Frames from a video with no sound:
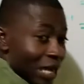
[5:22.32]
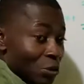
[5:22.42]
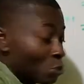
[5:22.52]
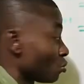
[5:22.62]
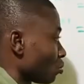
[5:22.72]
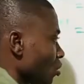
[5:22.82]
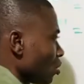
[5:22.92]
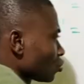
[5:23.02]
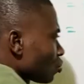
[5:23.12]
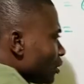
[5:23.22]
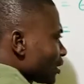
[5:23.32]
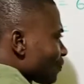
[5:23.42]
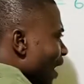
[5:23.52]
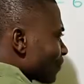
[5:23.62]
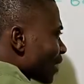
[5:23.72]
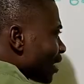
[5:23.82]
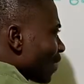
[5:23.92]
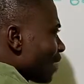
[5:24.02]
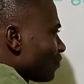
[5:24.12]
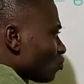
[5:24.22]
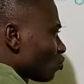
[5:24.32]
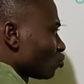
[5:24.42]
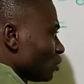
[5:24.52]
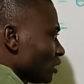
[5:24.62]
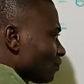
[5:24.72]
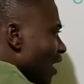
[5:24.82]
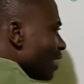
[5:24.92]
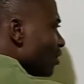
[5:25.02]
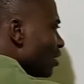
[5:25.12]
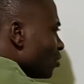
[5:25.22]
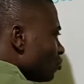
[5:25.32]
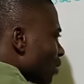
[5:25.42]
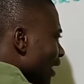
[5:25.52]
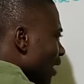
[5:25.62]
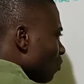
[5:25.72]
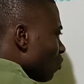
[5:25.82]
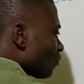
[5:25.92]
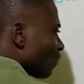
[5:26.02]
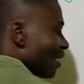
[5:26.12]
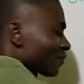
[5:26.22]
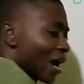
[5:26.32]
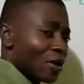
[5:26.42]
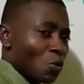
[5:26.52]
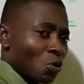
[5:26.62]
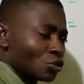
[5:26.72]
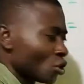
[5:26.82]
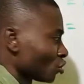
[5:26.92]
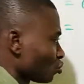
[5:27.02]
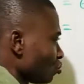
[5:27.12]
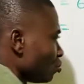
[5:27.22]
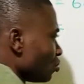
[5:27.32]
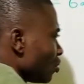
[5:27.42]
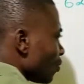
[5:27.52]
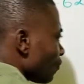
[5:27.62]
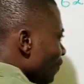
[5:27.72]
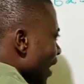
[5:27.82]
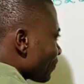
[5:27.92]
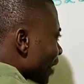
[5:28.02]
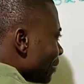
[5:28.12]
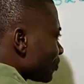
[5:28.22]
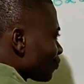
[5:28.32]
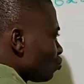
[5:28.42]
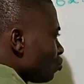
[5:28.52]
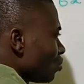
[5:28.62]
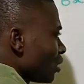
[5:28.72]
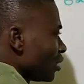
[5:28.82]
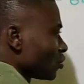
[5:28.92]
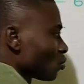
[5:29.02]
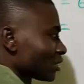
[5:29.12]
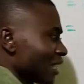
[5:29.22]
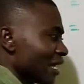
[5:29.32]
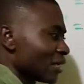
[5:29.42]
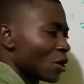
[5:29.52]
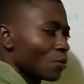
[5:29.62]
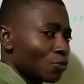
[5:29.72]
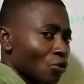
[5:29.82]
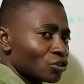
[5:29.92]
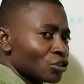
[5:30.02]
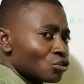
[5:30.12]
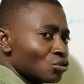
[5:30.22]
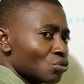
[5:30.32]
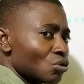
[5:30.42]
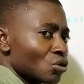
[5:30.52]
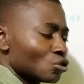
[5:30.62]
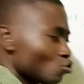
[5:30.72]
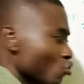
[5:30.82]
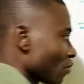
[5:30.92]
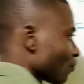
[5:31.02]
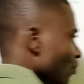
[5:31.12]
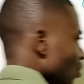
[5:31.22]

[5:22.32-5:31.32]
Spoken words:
I don't know. So this 5 times 5 is what? 25. You write down what? 5 carry what? 2. 5 times 2 is what? 10 plus the 2. 12.